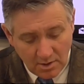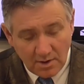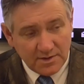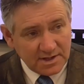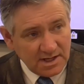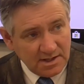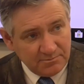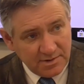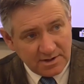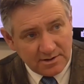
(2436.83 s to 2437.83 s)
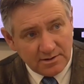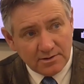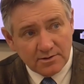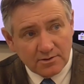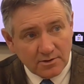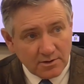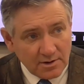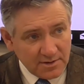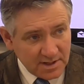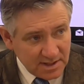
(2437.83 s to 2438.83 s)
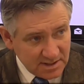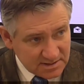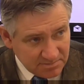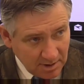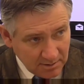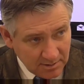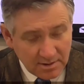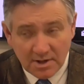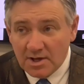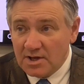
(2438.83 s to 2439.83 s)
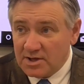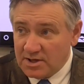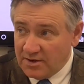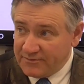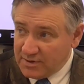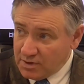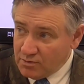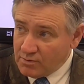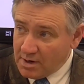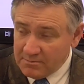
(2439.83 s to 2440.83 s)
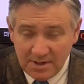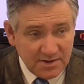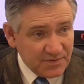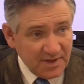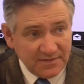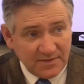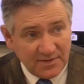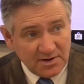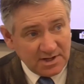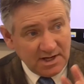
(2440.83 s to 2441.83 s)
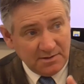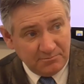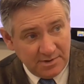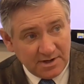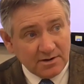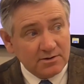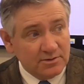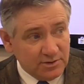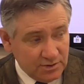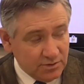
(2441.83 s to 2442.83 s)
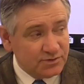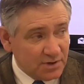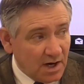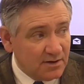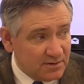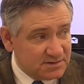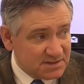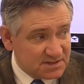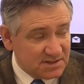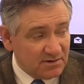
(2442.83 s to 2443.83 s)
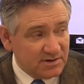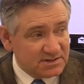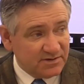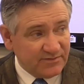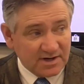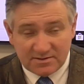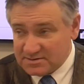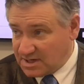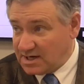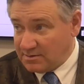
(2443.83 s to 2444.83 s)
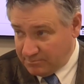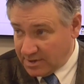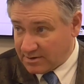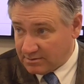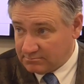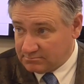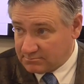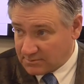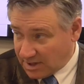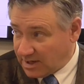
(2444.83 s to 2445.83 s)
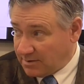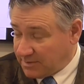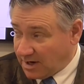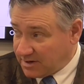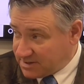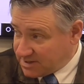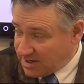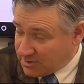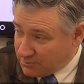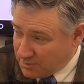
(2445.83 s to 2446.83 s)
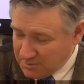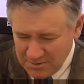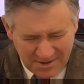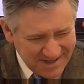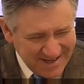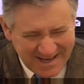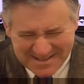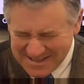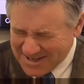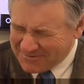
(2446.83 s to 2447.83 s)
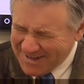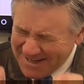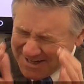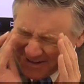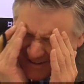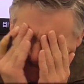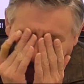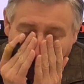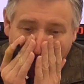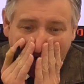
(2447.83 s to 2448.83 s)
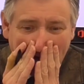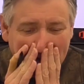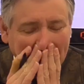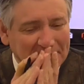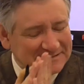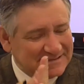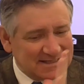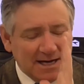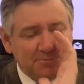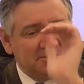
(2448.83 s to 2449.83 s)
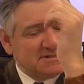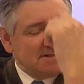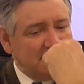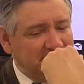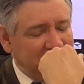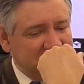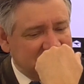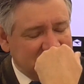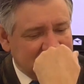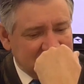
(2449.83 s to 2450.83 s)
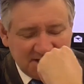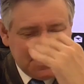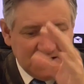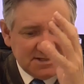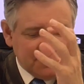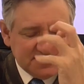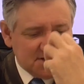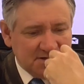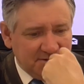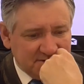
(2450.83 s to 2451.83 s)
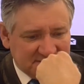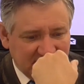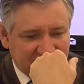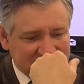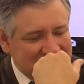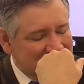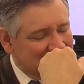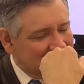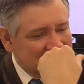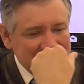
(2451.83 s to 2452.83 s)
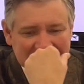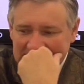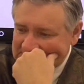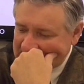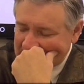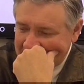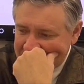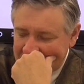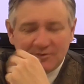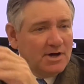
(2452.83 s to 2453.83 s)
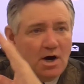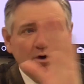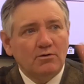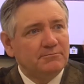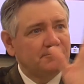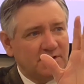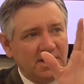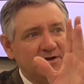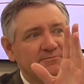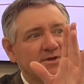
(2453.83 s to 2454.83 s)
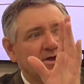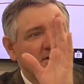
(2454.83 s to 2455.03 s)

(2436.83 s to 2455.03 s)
Are they getting bigger or are they getting smaller? If you want me to think that they're getting bigger, you draw those acceleration vectors getting bigger. Okay, I'm not going to take a ruler and guess and go, well, I don't know, it's a couple of centimeters, a tenth of a centimeter difference. Gee, I don't know. No, okay?